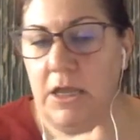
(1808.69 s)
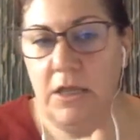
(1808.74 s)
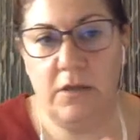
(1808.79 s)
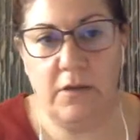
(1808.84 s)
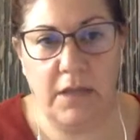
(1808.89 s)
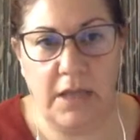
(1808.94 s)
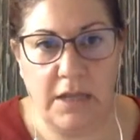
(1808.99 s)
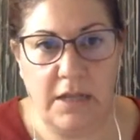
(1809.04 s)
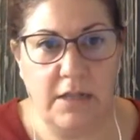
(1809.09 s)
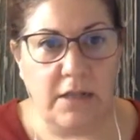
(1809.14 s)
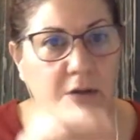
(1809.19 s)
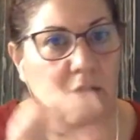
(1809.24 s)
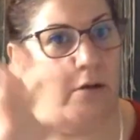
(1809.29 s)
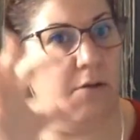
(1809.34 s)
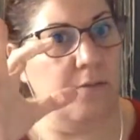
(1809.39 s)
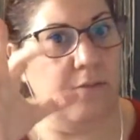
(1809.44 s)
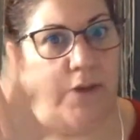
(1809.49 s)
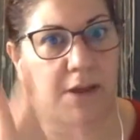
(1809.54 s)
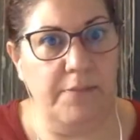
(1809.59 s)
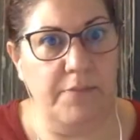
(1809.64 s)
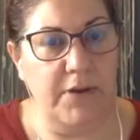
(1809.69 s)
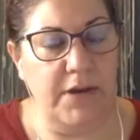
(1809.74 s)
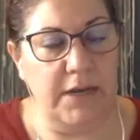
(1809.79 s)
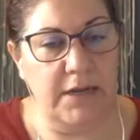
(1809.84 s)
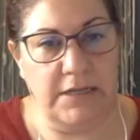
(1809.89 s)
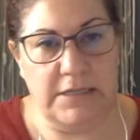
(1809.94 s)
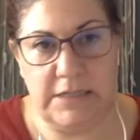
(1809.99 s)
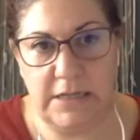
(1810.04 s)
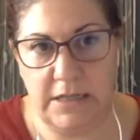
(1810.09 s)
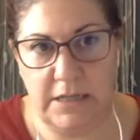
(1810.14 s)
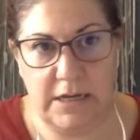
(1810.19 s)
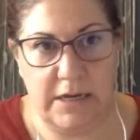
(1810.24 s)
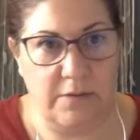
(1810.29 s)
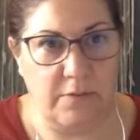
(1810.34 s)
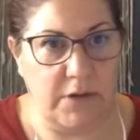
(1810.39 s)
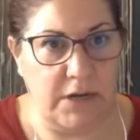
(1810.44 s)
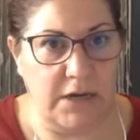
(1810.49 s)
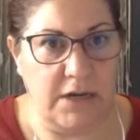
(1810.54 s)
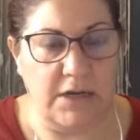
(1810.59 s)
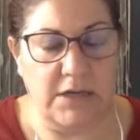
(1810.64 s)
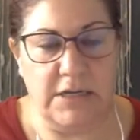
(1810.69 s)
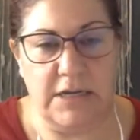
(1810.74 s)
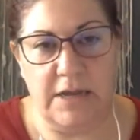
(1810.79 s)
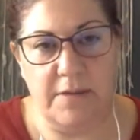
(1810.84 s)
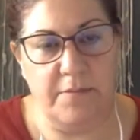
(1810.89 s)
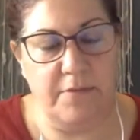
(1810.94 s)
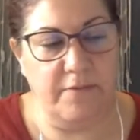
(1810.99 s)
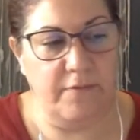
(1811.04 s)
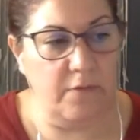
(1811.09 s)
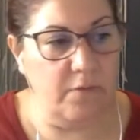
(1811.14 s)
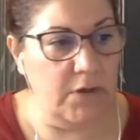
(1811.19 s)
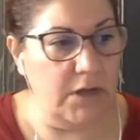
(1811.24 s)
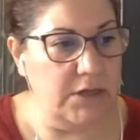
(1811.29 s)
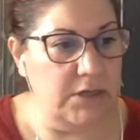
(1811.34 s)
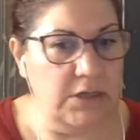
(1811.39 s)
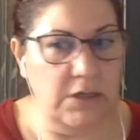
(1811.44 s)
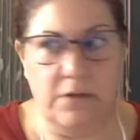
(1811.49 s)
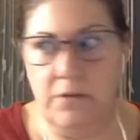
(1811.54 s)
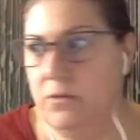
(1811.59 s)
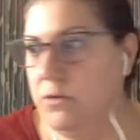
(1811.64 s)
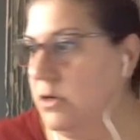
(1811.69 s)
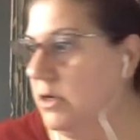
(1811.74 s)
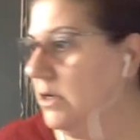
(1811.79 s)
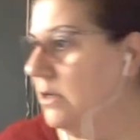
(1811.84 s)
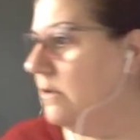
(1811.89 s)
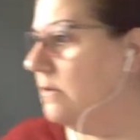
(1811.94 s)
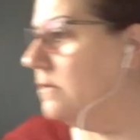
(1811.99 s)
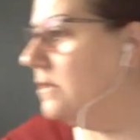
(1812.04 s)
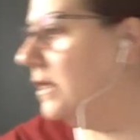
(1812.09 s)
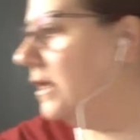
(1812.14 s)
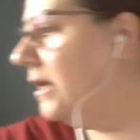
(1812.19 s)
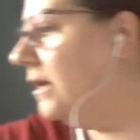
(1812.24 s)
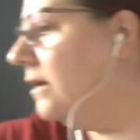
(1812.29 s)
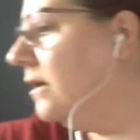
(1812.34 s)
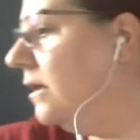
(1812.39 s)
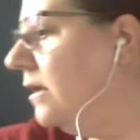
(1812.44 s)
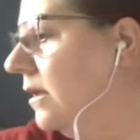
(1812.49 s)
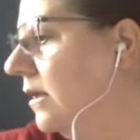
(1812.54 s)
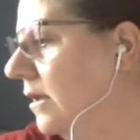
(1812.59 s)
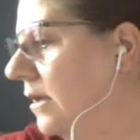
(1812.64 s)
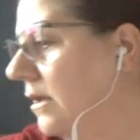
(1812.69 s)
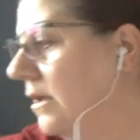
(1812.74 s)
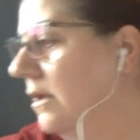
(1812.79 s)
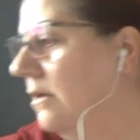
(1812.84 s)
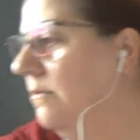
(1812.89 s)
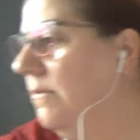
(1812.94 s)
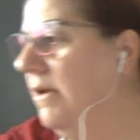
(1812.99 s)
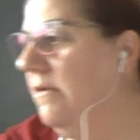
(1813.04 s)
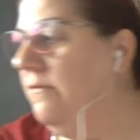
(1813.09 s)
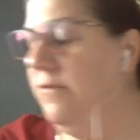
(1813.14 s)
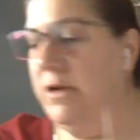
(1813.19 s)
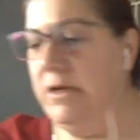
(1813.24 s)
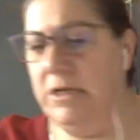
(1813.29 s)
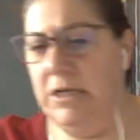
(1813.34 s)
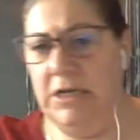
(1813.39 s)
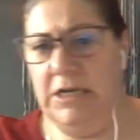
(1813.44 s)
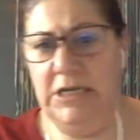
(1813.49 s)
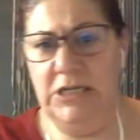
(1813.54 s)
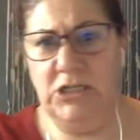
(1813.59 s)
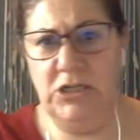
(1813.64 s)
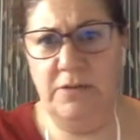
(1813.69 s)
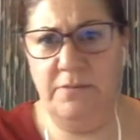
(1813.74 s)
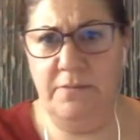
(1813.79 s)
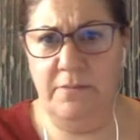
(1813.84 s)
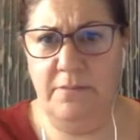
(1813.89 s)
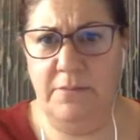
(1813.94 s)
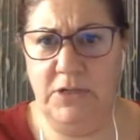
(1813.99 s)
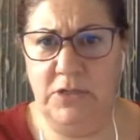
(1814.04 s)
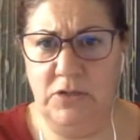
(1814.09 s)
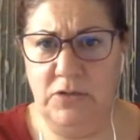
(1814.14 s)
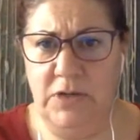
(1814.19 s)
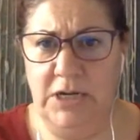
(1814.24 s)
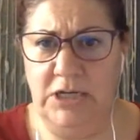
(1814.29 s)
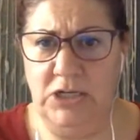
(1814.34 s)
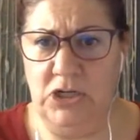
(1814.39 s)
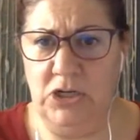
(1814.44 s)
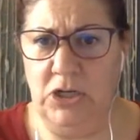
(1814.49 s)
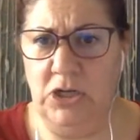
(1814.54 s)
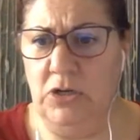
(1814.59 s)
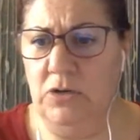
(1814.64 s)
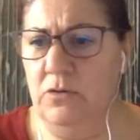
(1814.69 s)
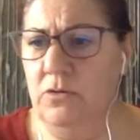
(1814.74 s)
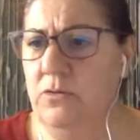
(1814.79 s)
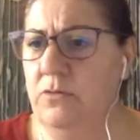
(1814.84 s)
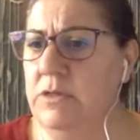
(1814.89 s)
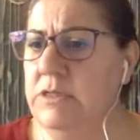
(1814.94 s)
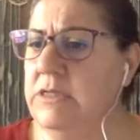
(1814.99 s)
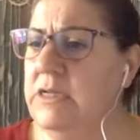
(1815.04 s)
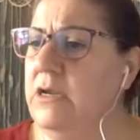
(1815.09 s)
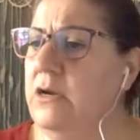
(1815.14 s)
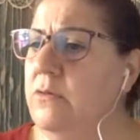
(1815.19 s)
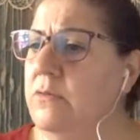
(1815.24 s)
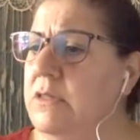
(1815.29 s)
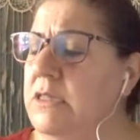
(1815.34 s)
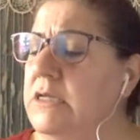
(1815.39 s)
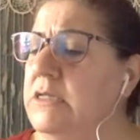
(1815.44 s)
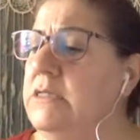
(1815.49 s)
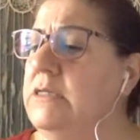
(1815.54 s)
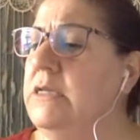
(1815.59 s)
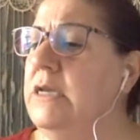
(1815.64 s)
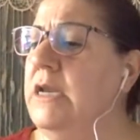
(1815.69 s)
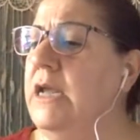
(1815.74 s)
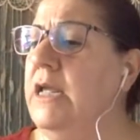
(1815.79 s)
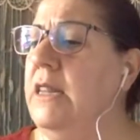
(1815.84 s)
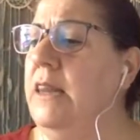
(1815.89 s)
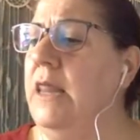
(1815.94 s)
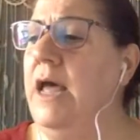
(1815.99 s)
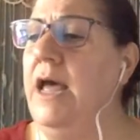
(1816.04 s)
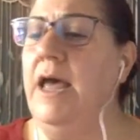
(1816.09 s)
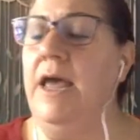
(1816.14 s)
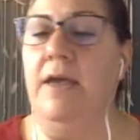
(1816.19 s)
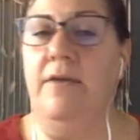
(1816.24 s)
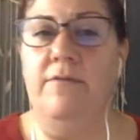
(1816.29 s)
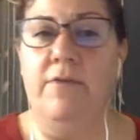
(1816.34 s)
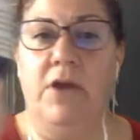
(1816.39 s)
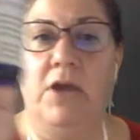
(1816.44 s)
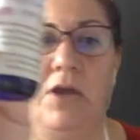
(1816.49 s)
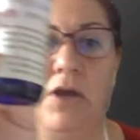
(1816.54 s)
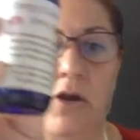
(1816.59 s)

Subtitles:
You can clear them by putting a selenite wand on top if you want to, or using my friend Alicia Mastrangelo, who is here with us today live,